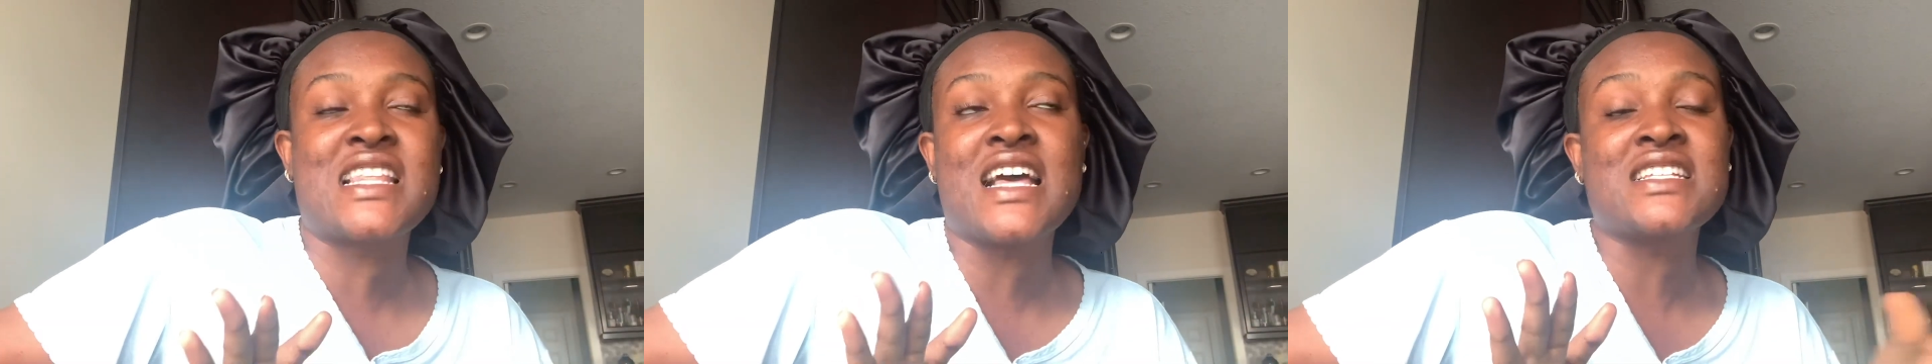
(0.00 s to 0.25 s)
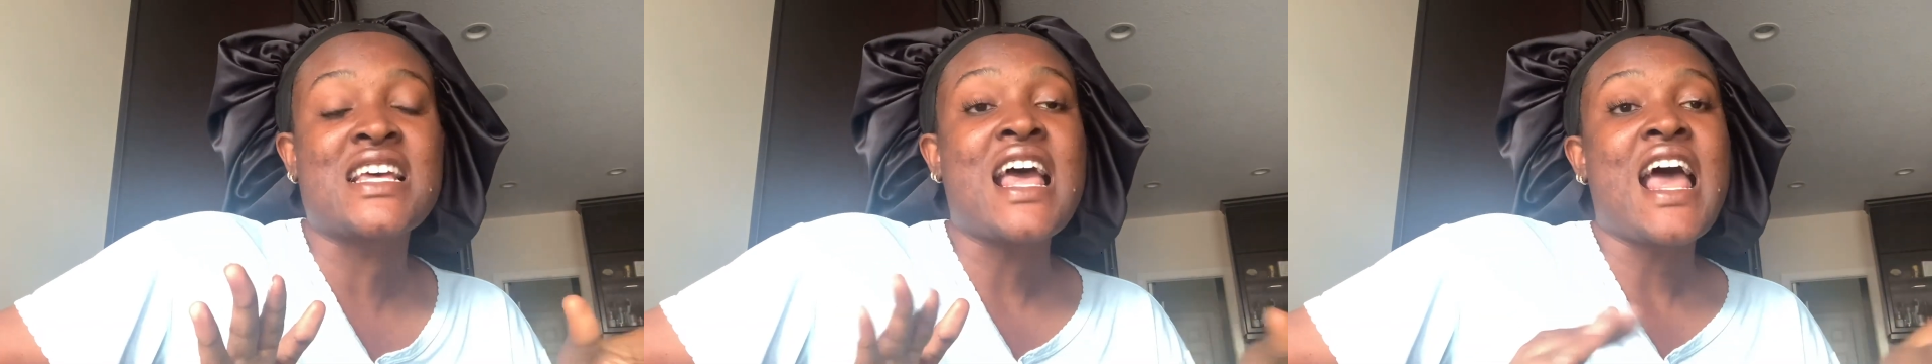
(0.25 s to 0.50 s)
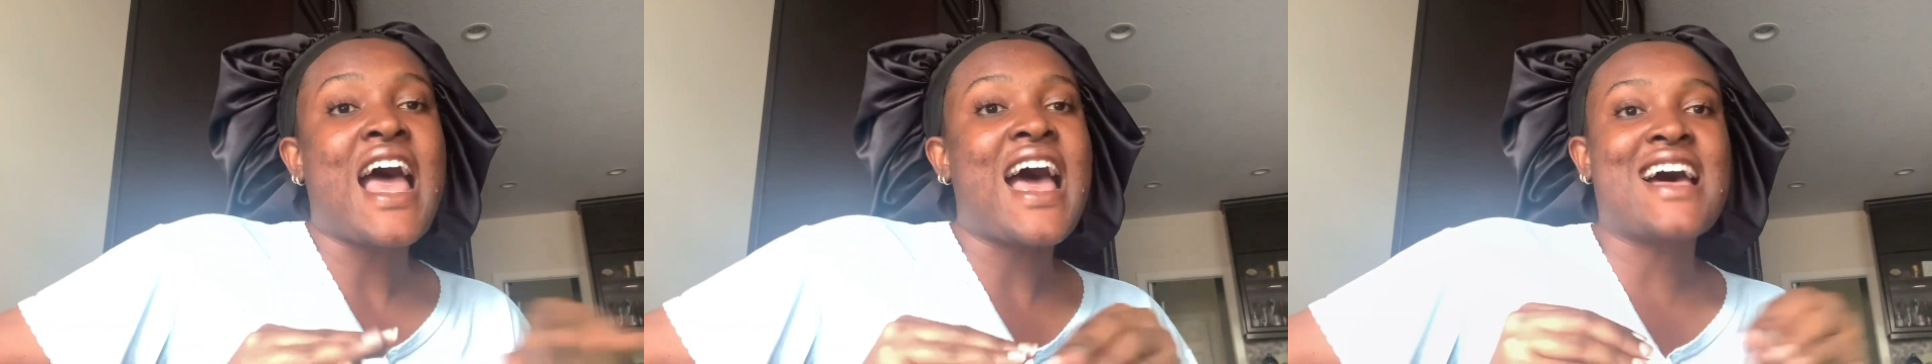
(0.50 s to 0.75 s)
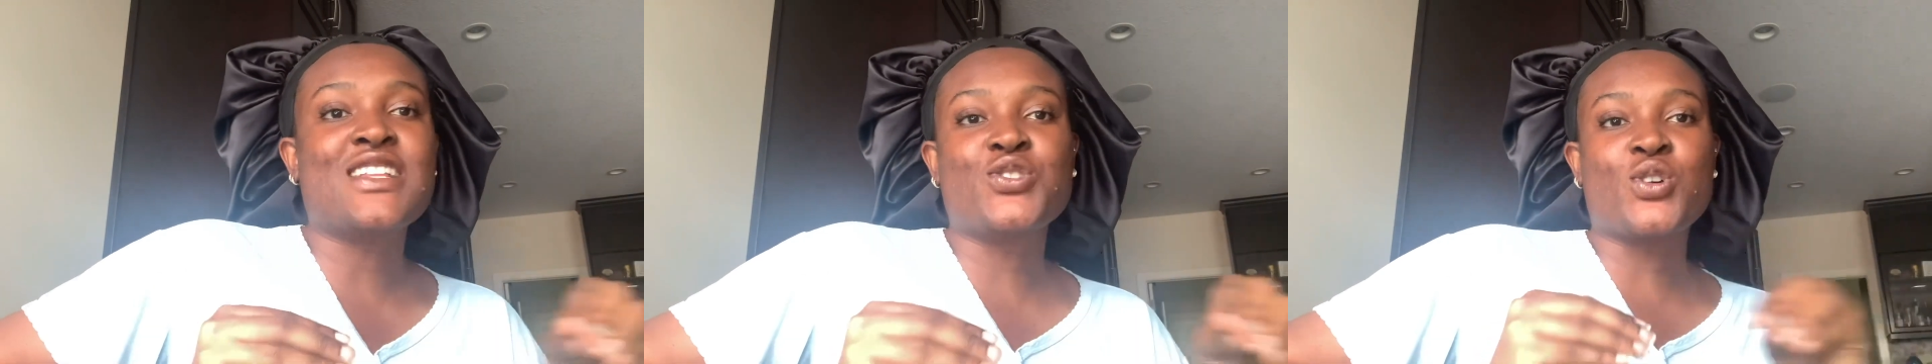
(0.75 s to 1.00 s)
that
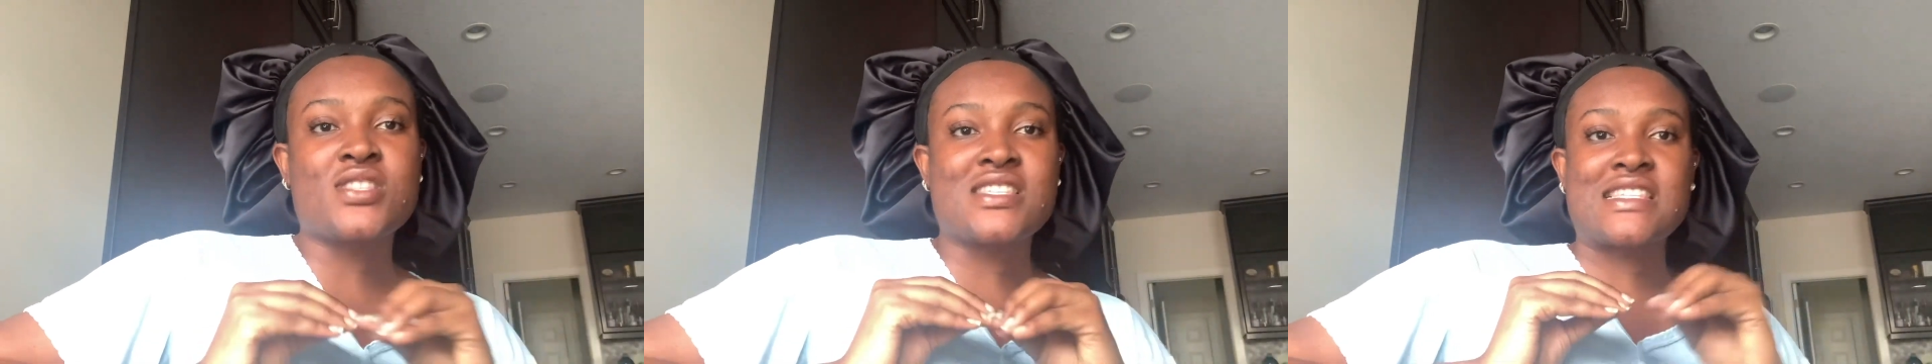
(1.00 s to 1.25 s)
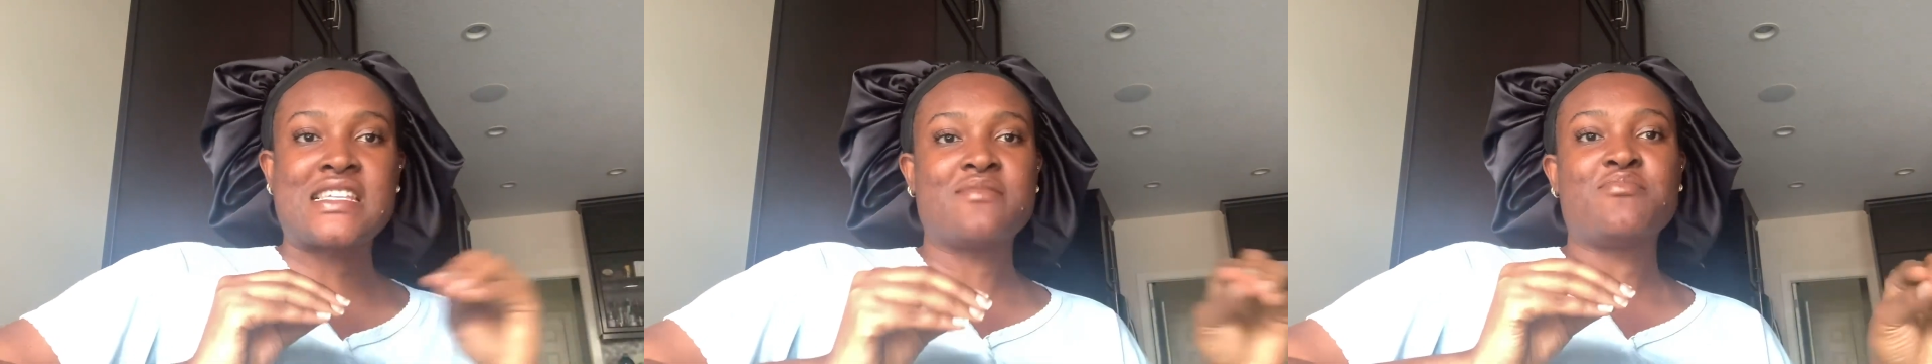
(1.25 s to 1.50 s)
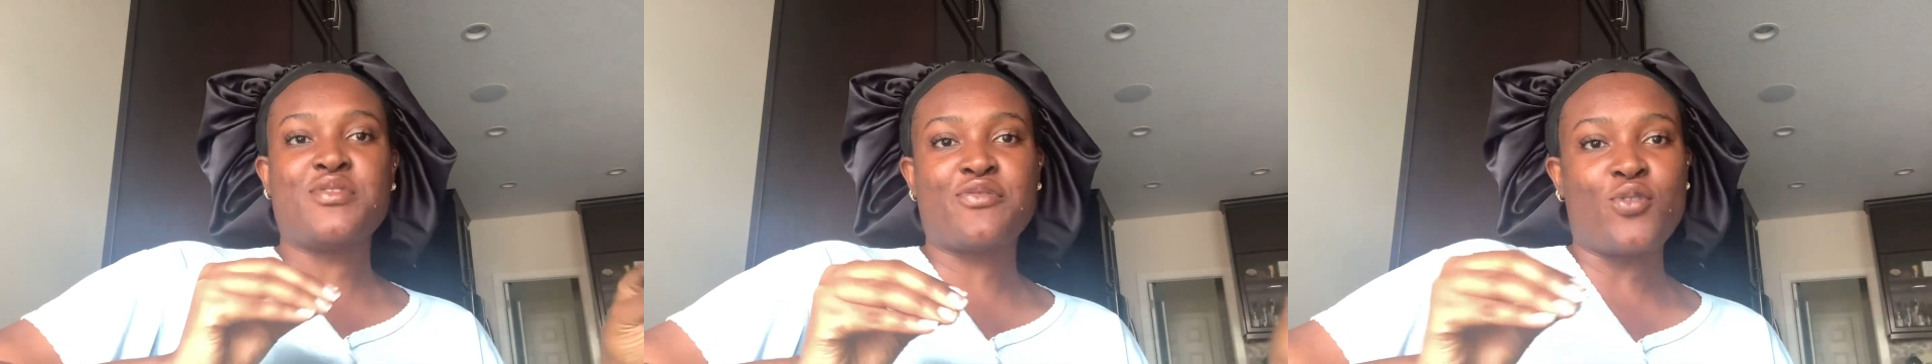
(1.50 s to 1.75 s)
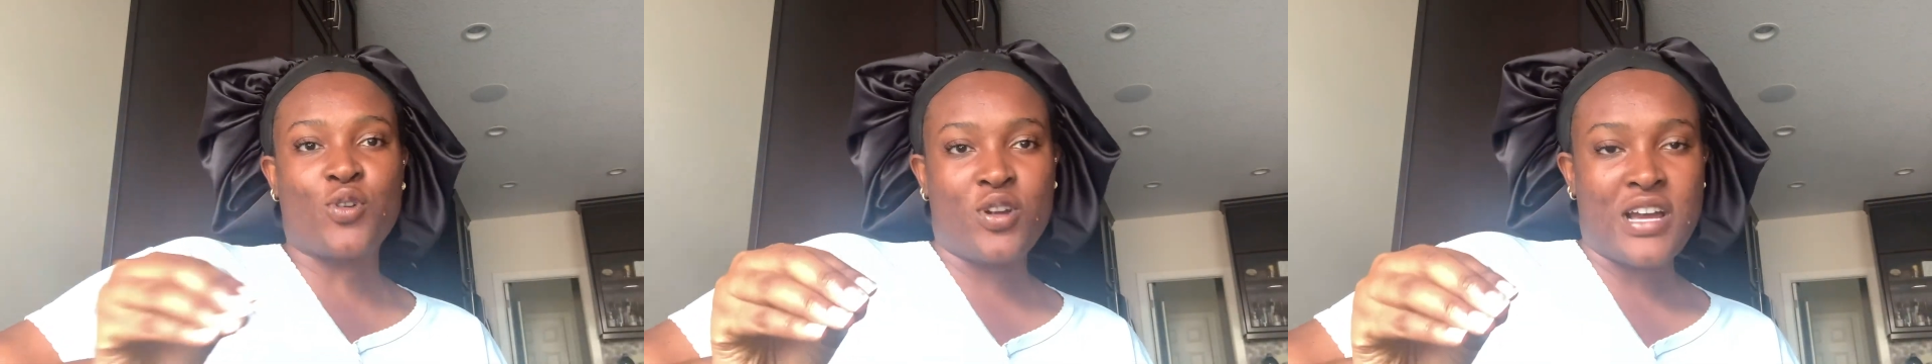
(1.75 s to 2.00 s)
I had not seen
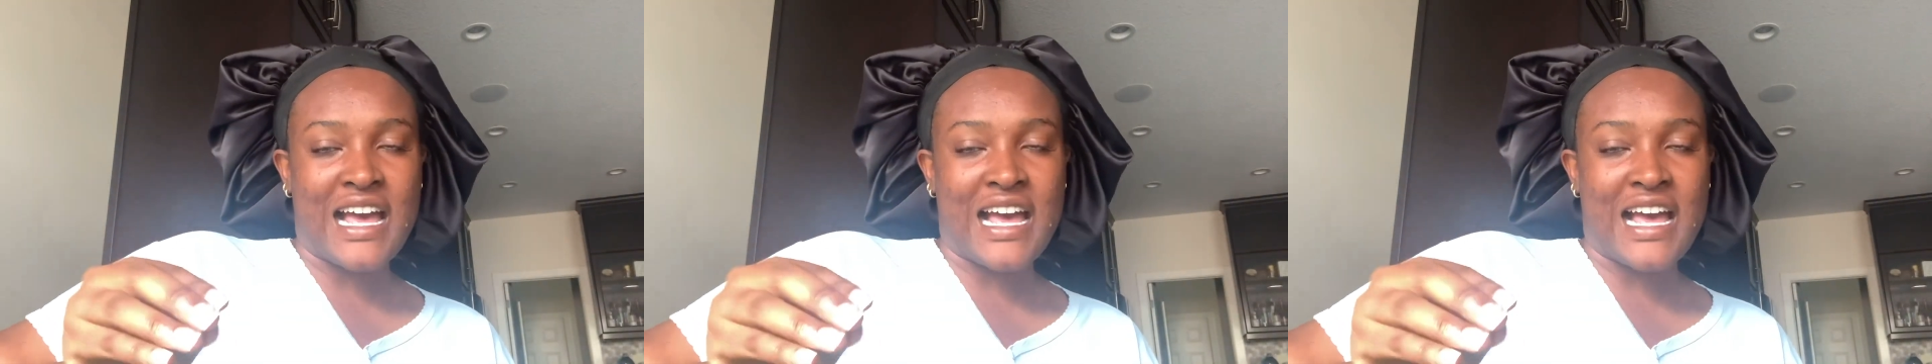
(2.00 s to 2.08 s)
before.